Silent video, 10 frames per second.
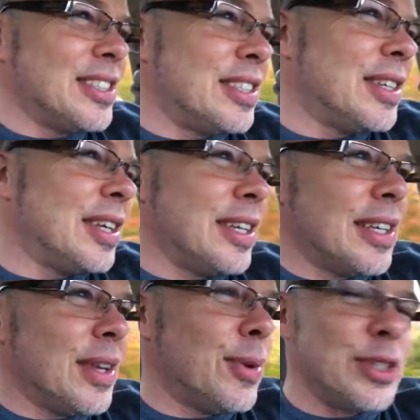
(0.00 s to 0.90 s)
as
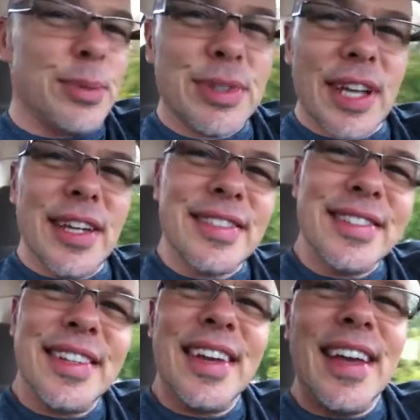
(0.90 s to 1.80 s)
wisdom says
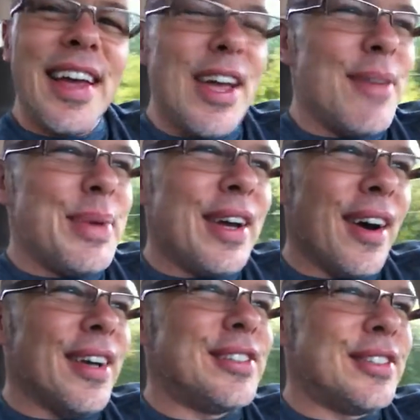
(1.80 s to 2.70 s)

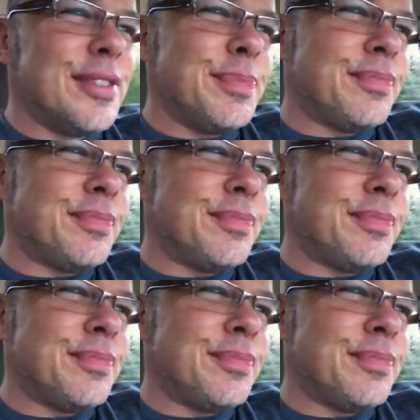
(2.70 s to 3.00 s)
because